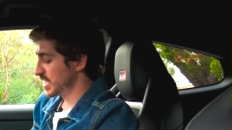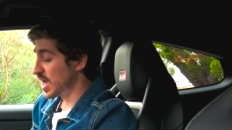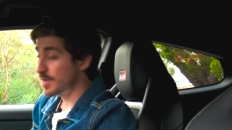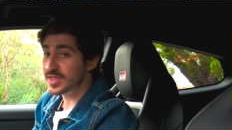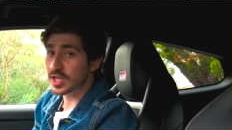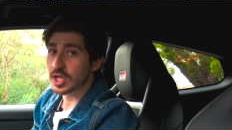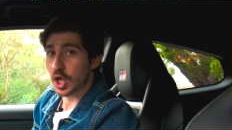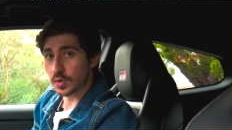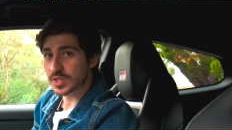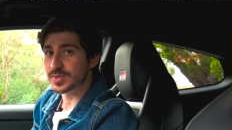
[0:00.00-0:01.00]
I'm in the
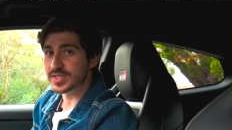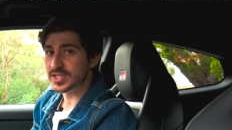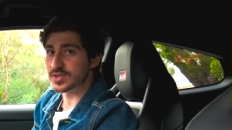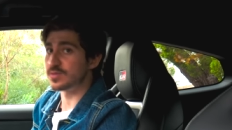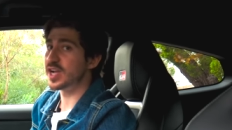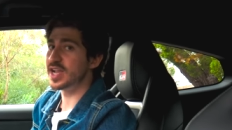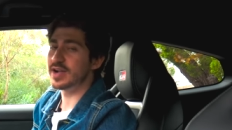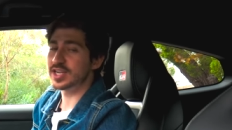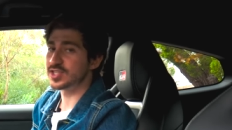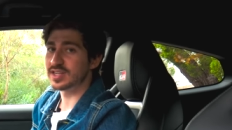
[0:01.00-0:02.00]
lowest position right now.
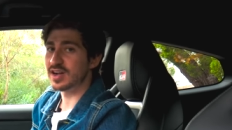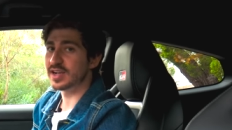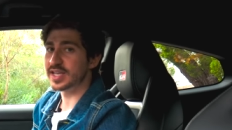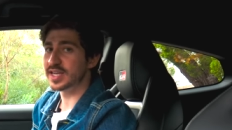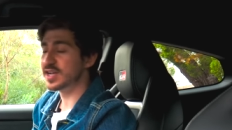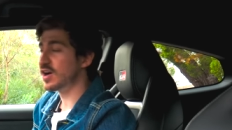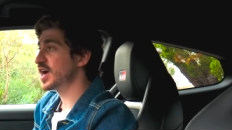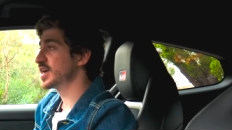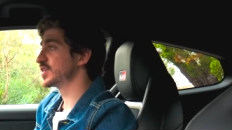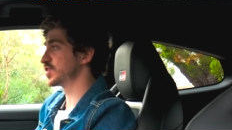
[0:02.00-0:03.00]
I actually can't get any
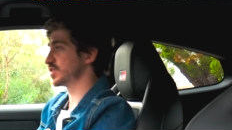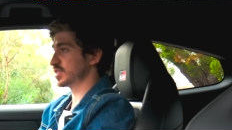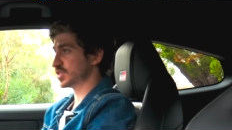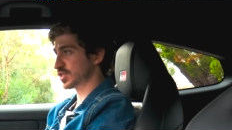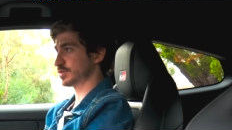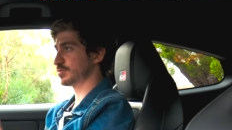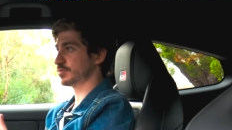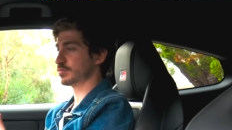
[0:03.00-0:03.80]
higher. So just